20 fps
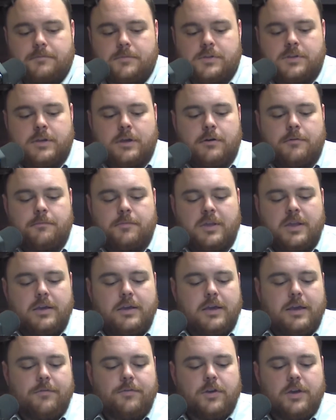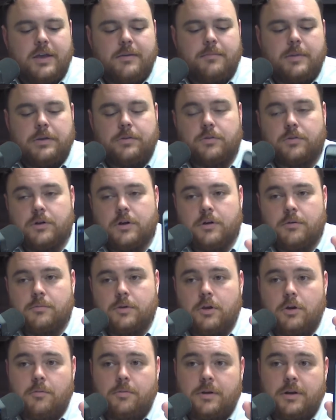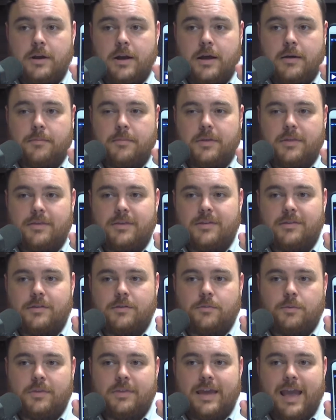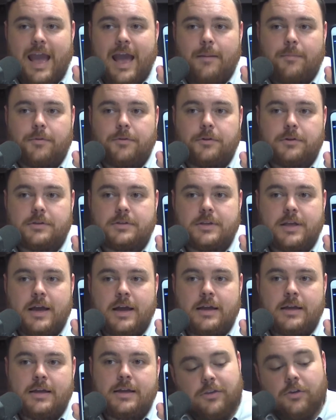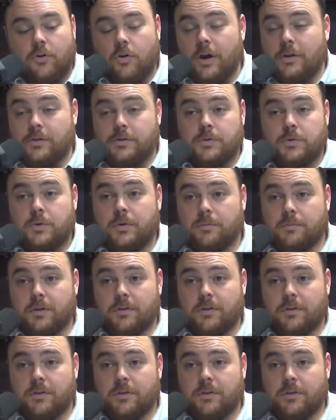So if you hit Metronome, you open it up, this is what the app looks like. It's a great tool.